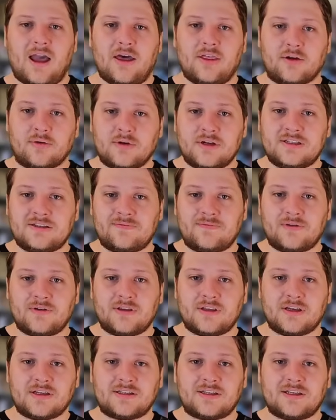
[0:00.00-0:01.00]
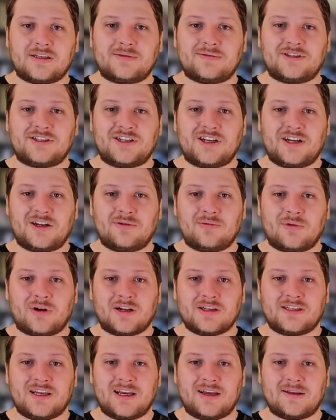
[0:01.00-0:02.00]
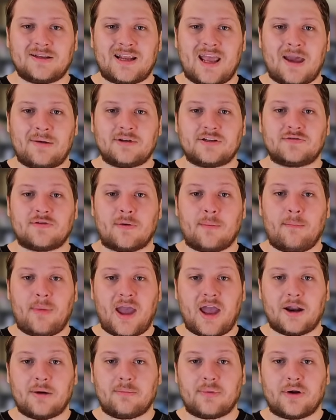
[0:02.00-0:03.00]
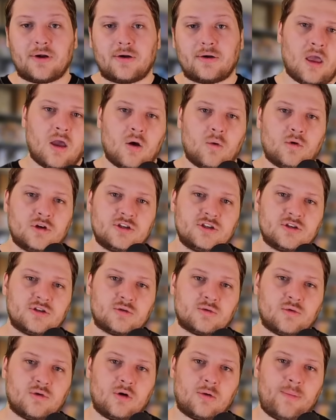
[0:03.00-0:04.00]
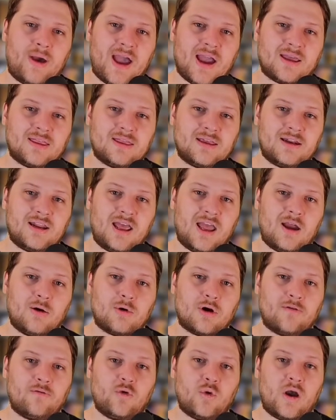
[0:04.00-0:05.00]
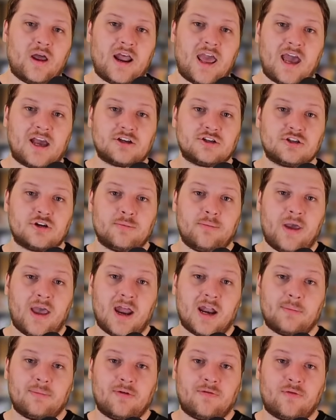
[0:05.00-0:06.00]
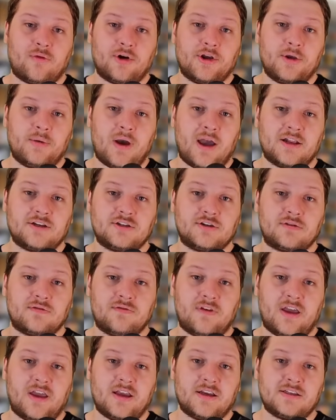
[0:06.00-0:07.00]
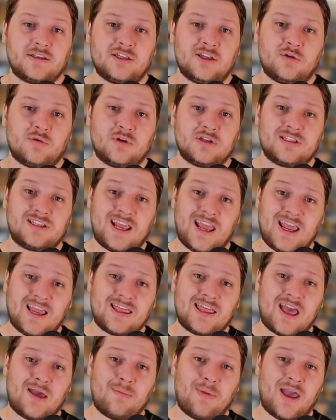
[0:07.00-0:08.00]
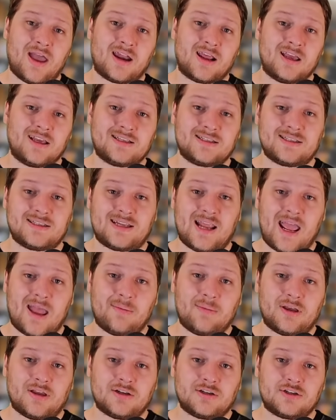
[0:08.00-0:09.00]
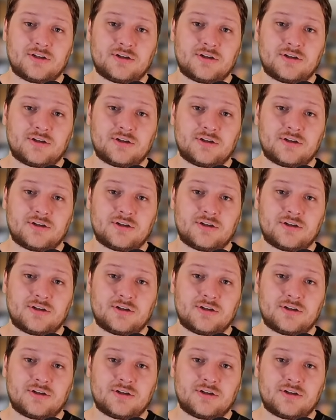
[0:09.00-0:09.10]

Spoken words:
the reason for this is she didn't want to take damage from mana burn, which was a rule back in the day where if you had extra mana before you end your phase, you would take that mana as damage.